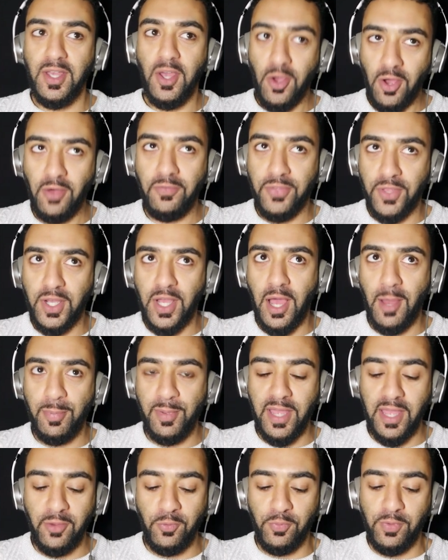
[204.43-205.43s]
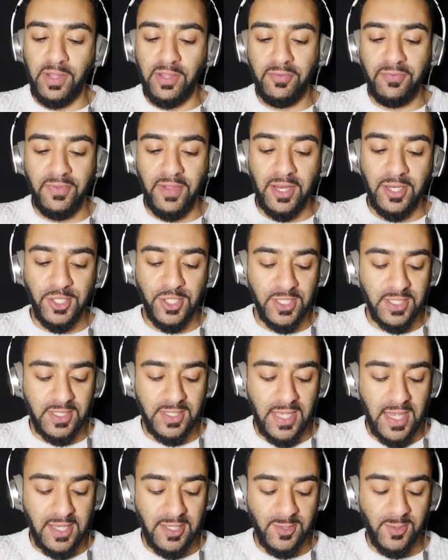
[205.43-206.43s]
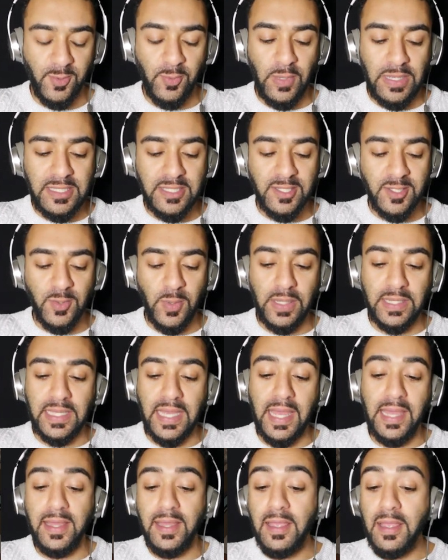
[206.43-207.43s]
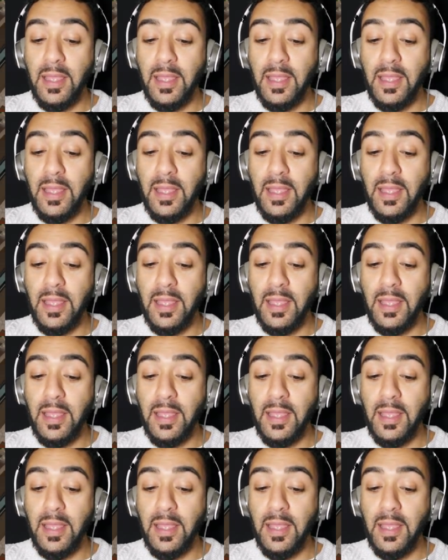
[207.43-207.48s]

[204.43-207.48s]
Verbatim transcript: of the cupcake refill just there, so it went to 28.